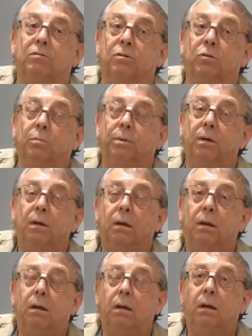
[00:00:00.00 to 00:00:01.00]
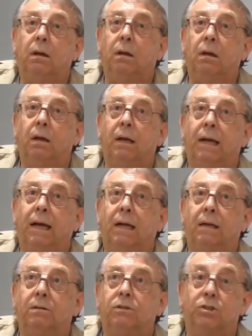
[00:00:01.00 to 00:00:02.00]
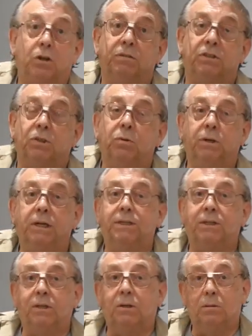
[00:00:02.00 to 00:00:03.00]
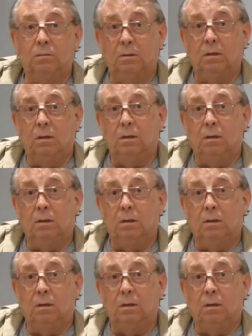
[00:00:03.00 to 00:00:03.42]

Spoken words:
group. And just over 2 years ago,